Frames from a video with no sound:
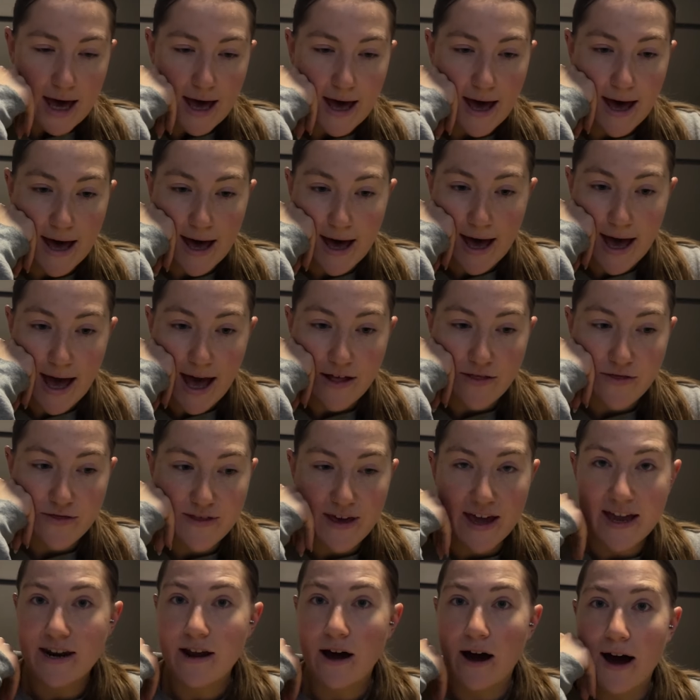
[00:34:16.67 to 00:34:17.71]
And
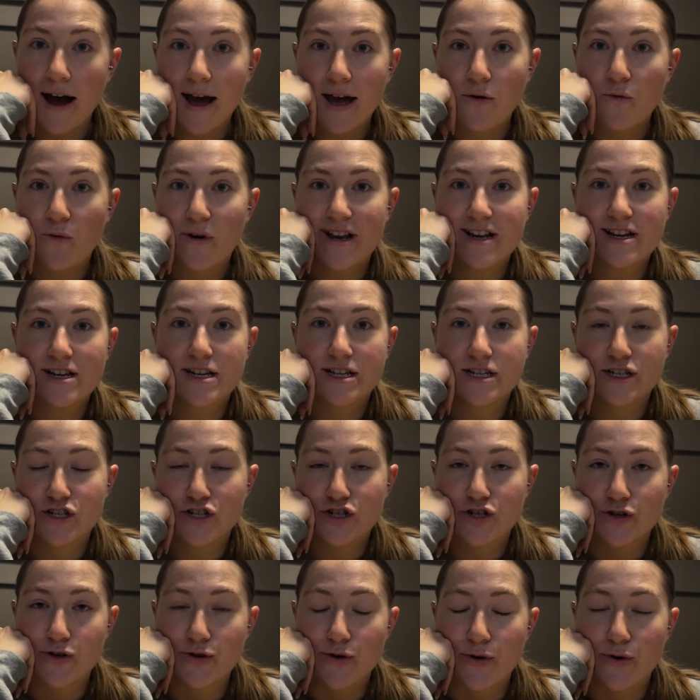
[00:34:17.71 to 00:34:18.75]
then I went
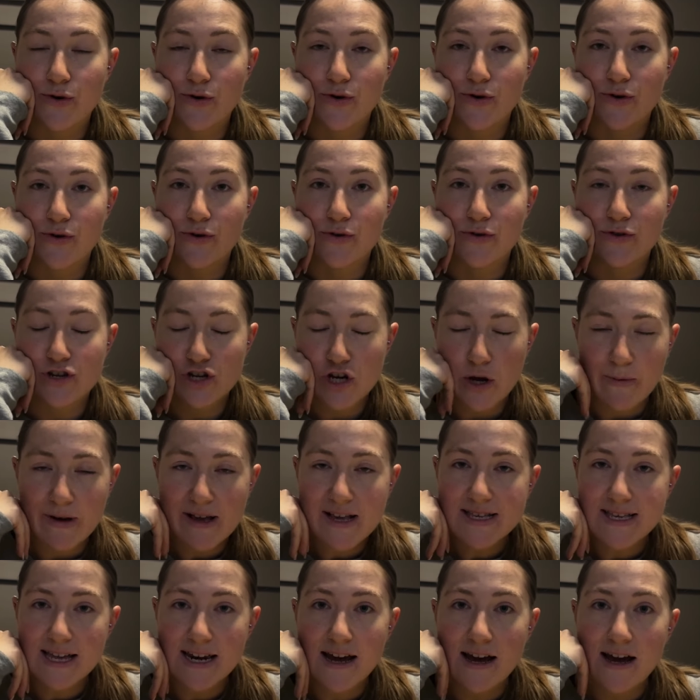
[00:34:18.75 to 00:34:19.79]
to the shopping
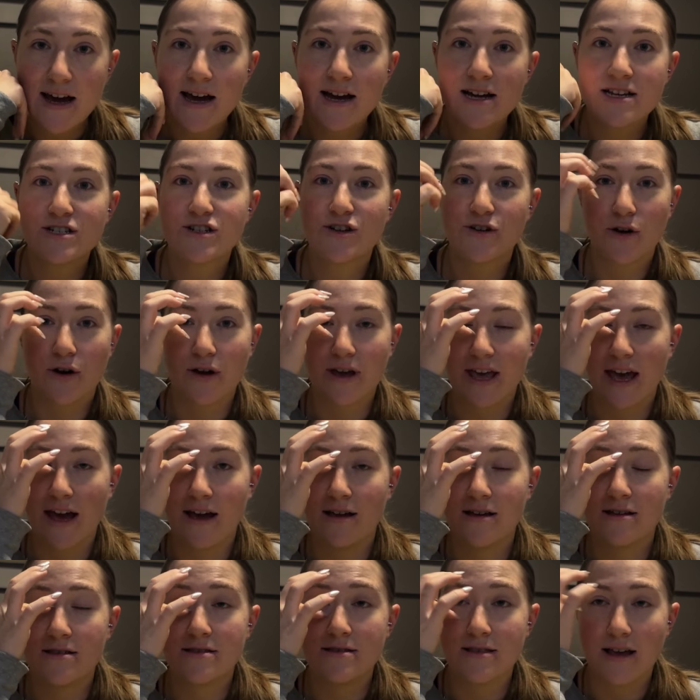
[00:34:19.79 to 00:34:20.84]
center to go
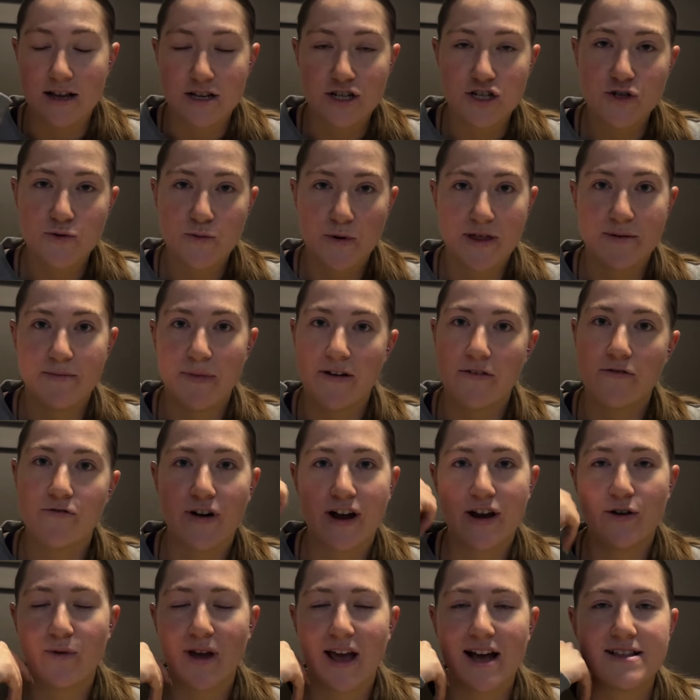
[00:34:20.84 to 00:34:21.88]
get lunch with my
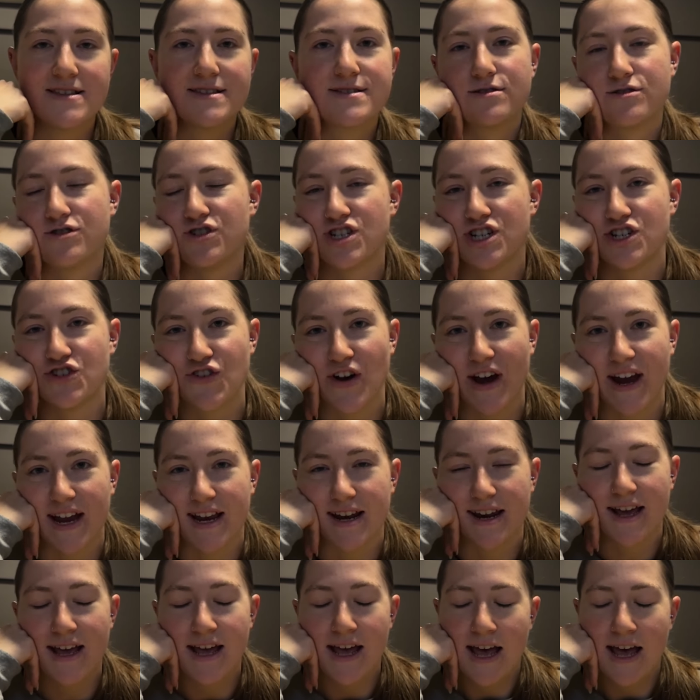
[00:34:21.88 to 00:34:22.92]
friend. We had Sushi
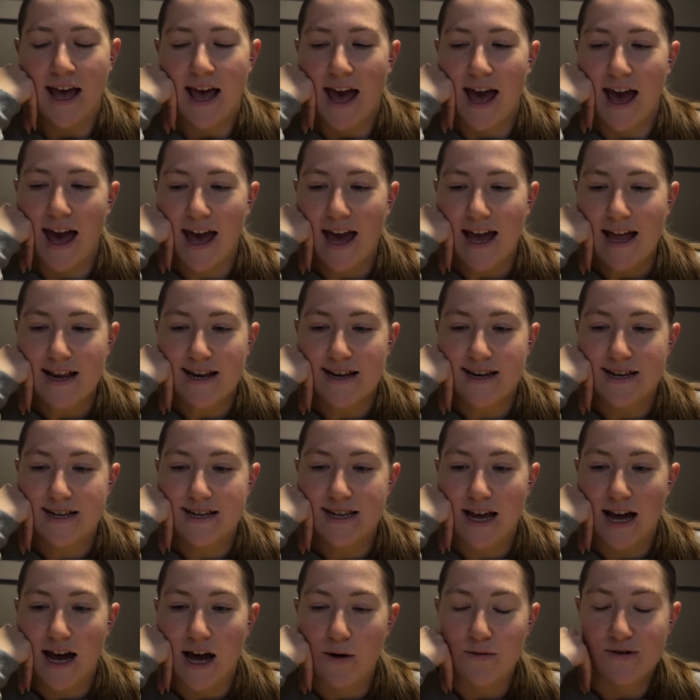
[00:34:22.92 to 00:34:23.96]
Train, and
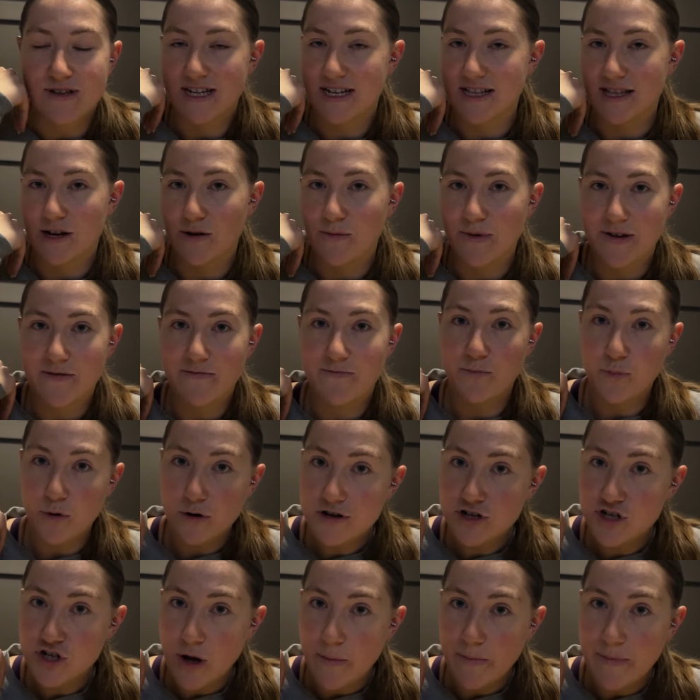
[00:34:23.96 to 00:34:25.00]
we did a little bit of
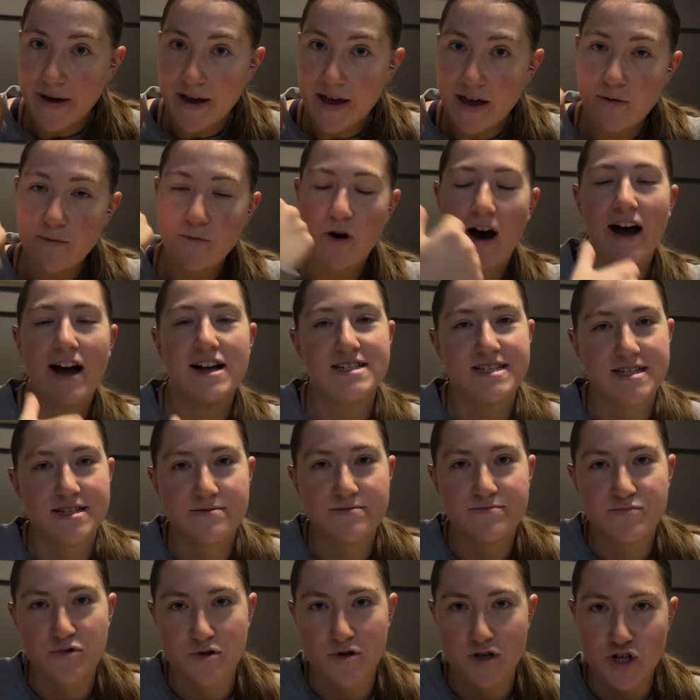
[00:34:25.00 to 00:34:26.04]
book shopping. I
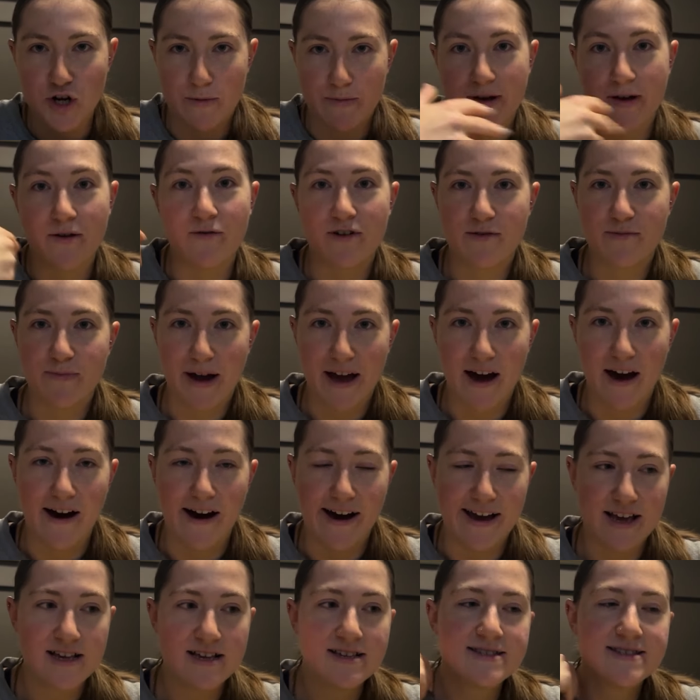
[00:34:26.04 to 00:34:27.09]
did book shopping with my
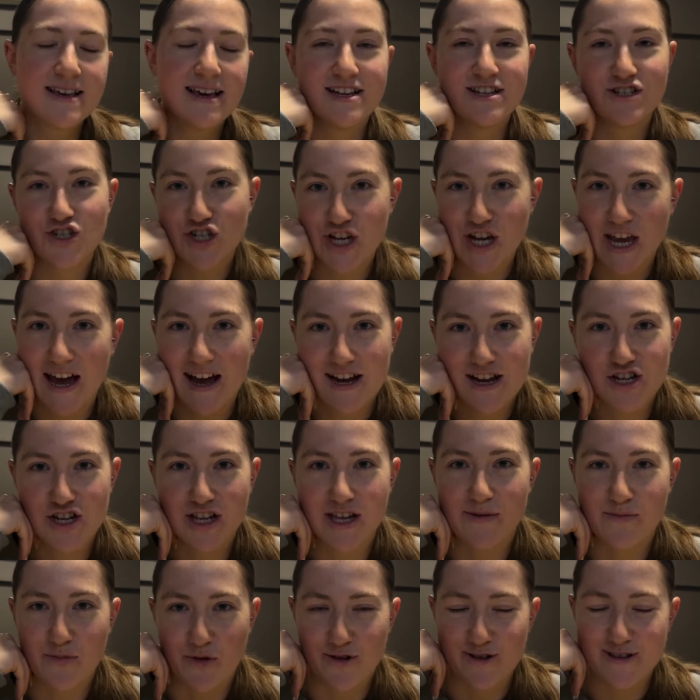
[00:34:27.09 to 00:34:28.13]
eyes, and she
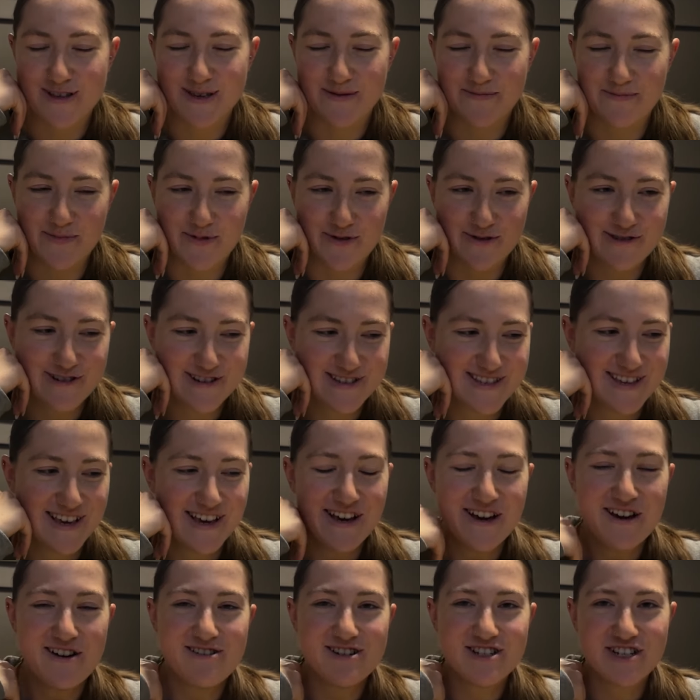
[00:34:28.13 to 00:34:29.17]
actually bought some books,
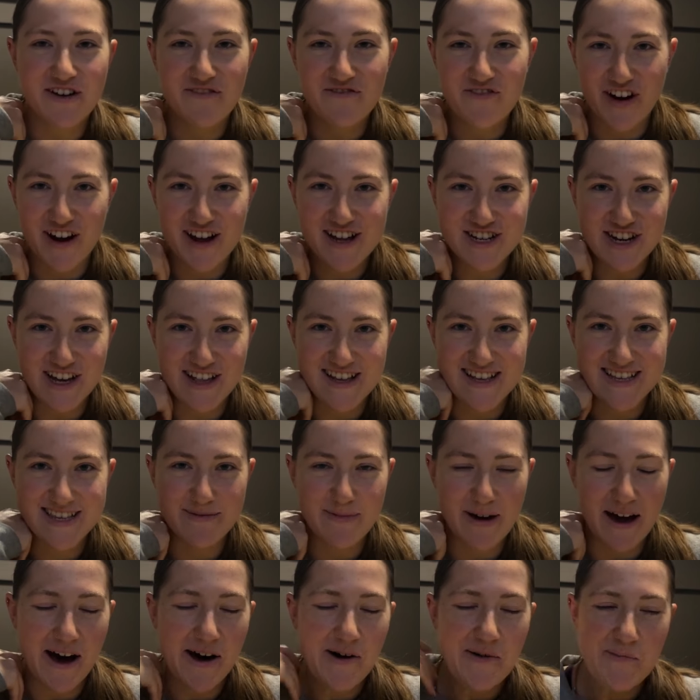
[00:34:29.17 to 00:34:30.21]
which I'm very jealous
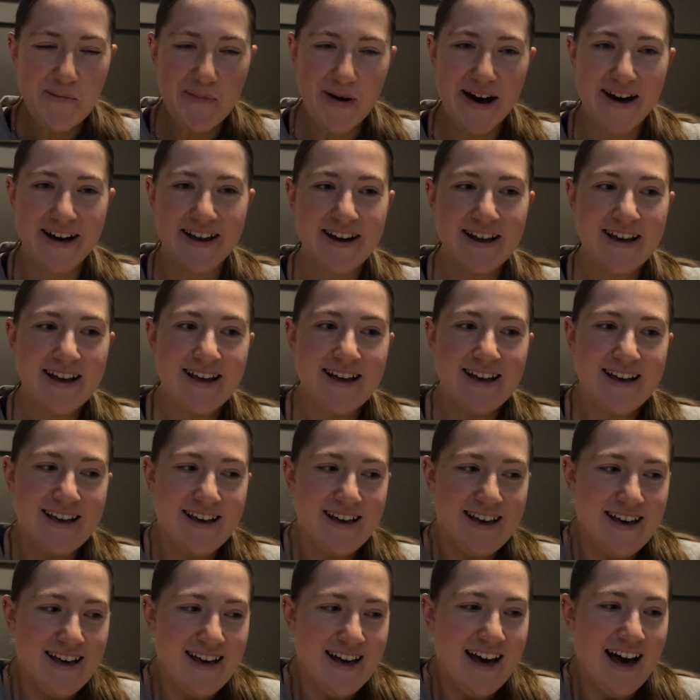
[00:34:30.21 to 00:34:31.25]
about, but
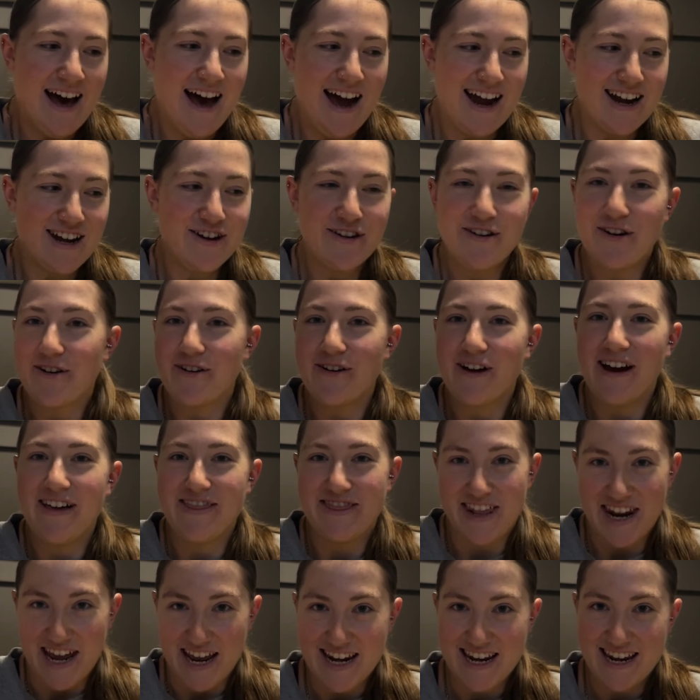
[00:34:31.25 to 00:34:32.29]
I know
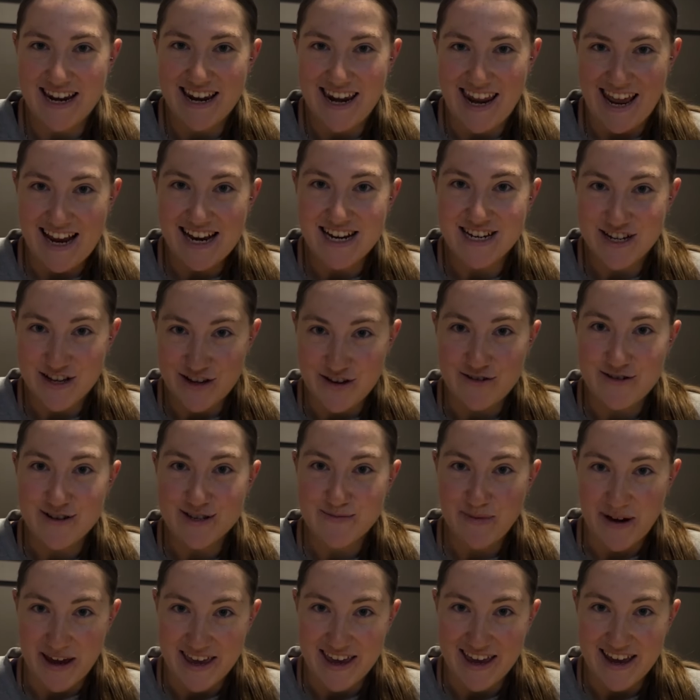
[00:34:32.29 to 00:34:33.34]
that I need to use
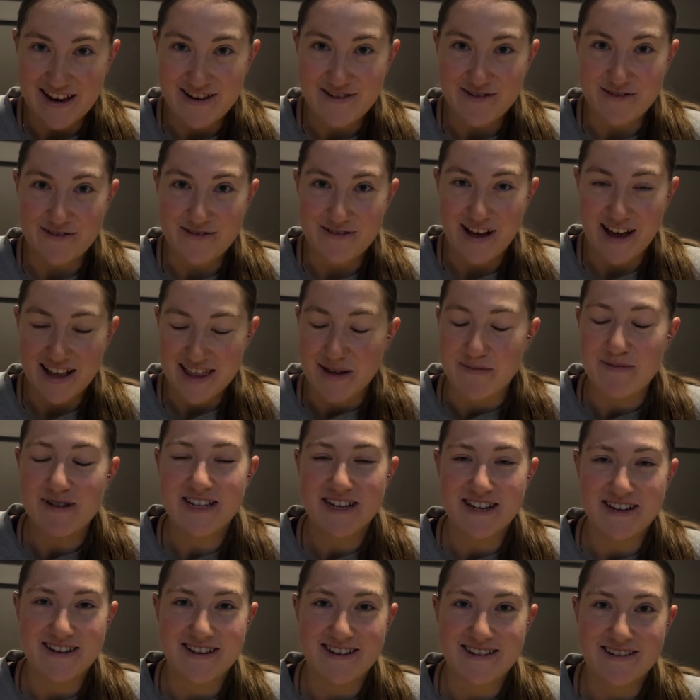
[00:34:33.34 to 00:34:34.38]
my Kindle
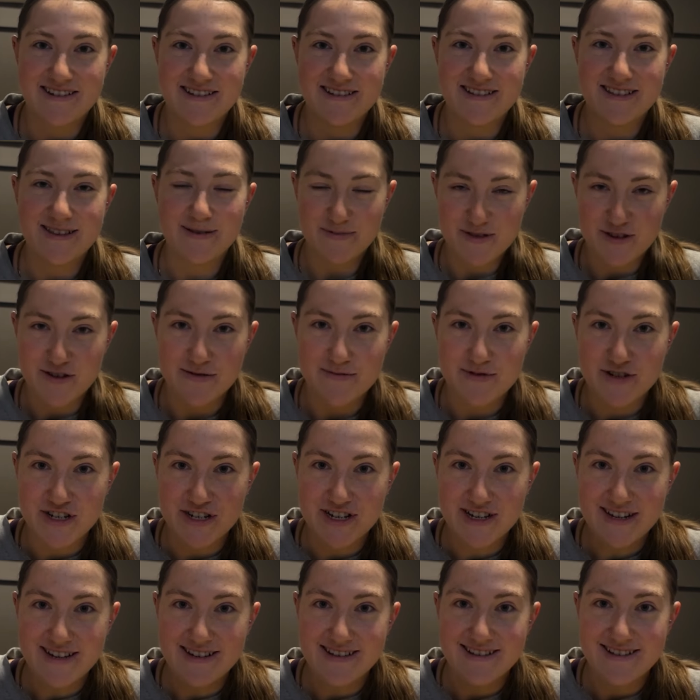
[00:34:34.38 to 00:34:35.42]
Unlimited
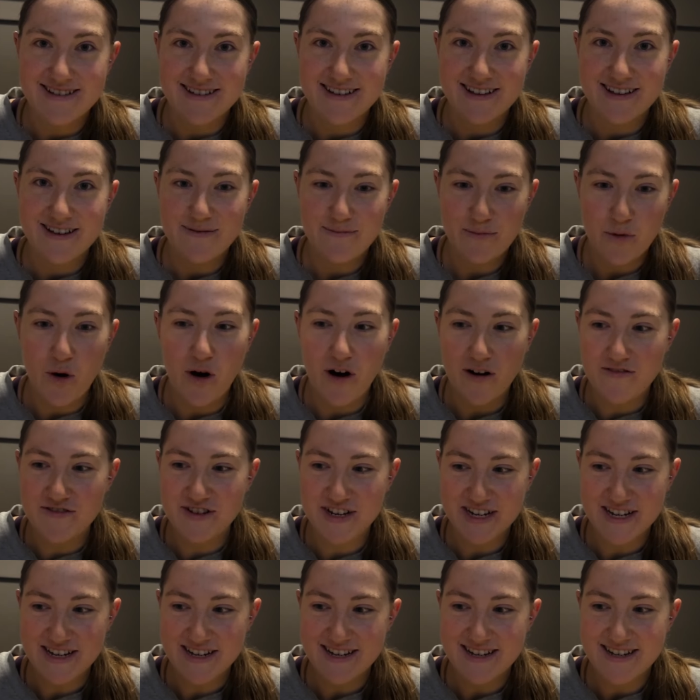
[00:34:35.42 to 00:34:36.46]
subscription more
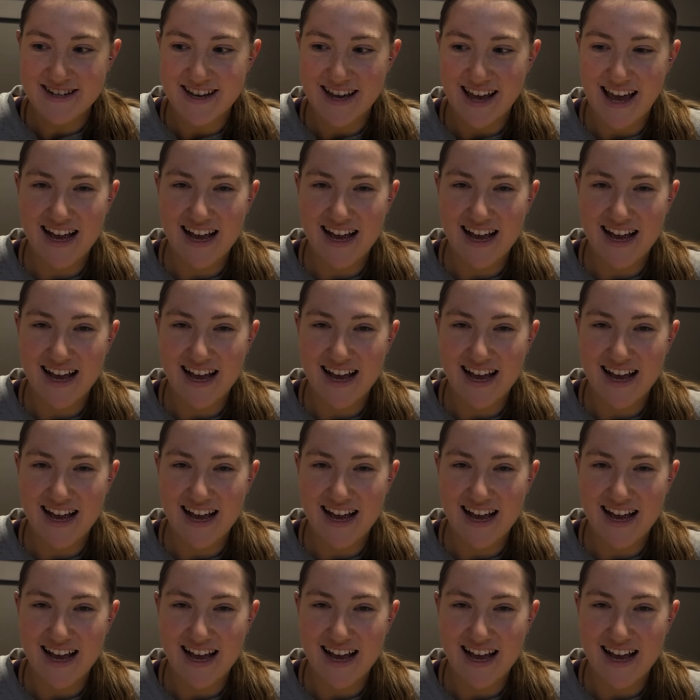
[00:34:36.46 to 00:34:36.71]
often.